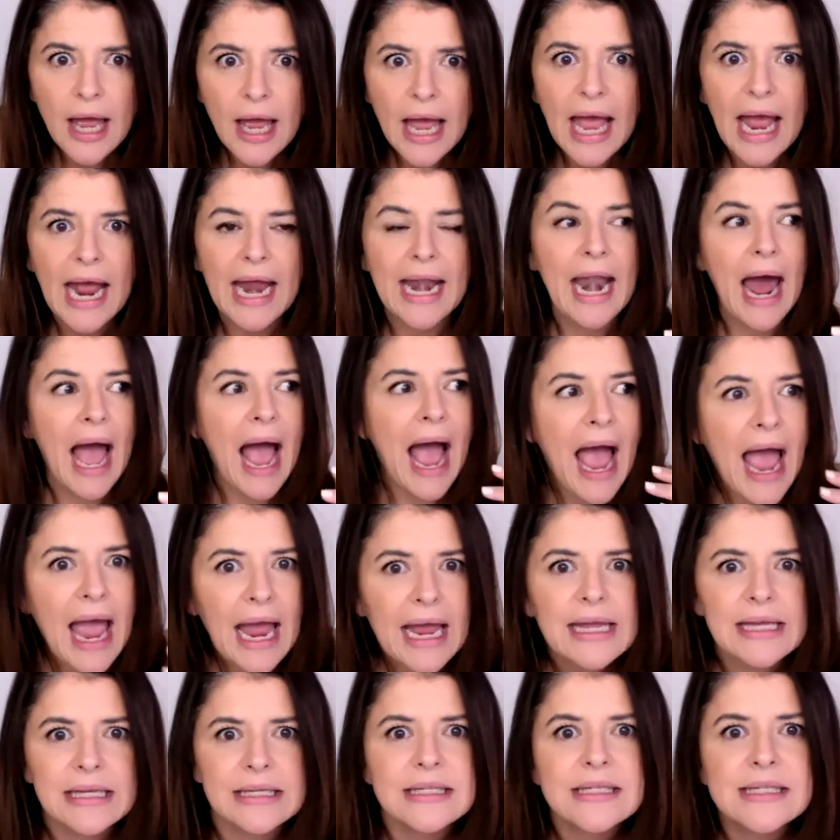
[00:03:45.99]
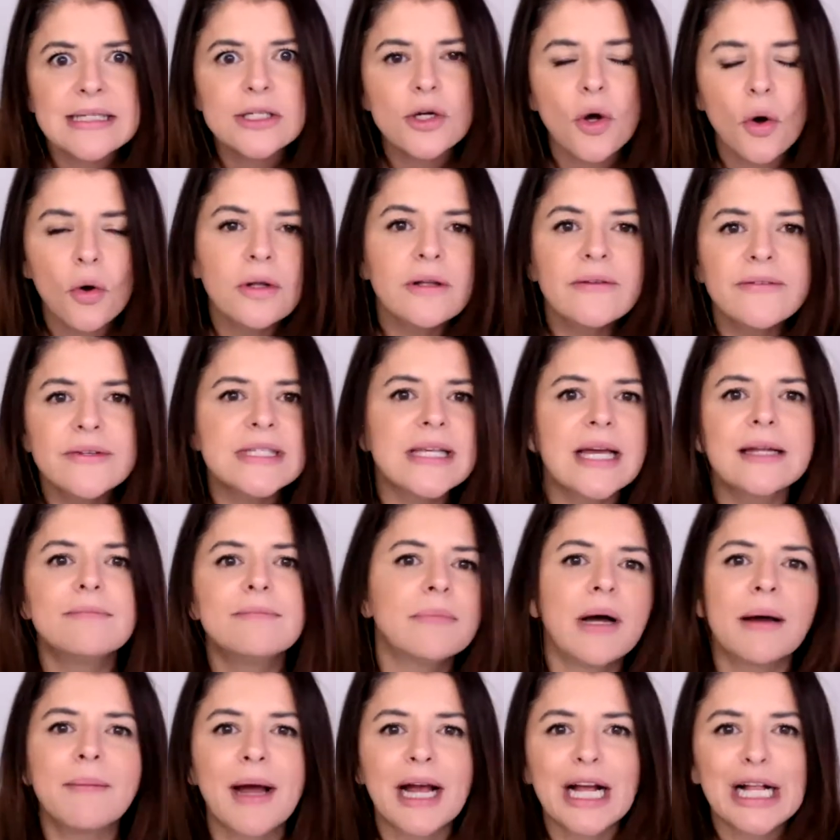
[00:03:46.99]
and haste all of a sudden
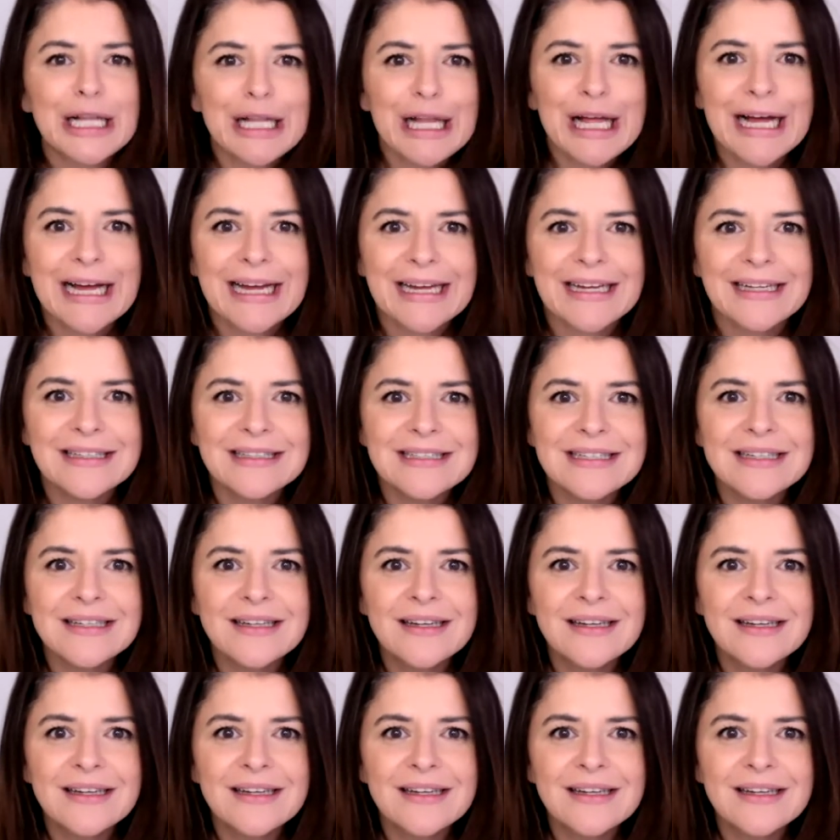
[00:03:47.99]
by my client,